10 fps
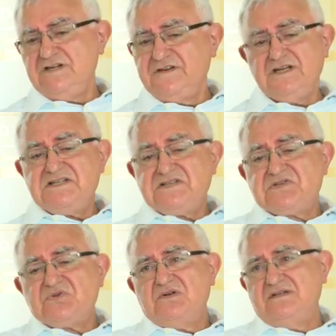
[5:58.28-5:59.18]
This
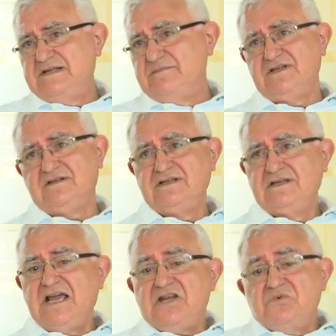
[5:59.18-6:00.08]
is all I mean.
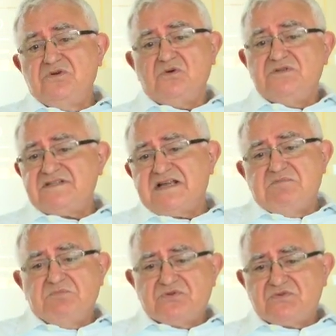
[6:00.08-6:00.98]
And we know this
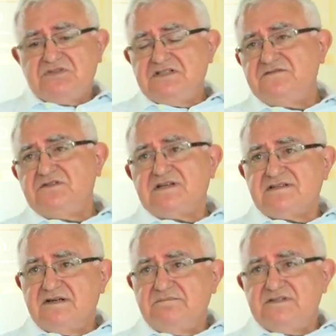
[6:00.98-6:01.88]
Simon Busuttil, for
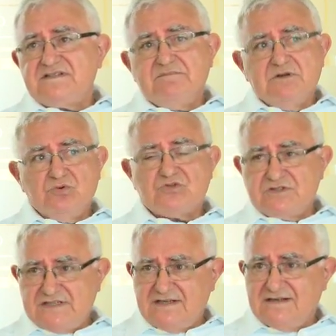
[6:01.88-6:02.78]
example. Simon
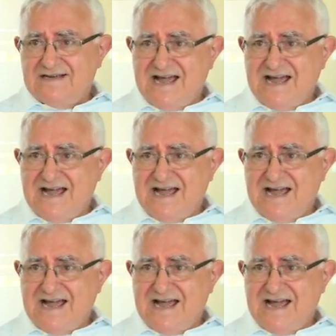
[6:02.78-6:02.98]
Busuttil.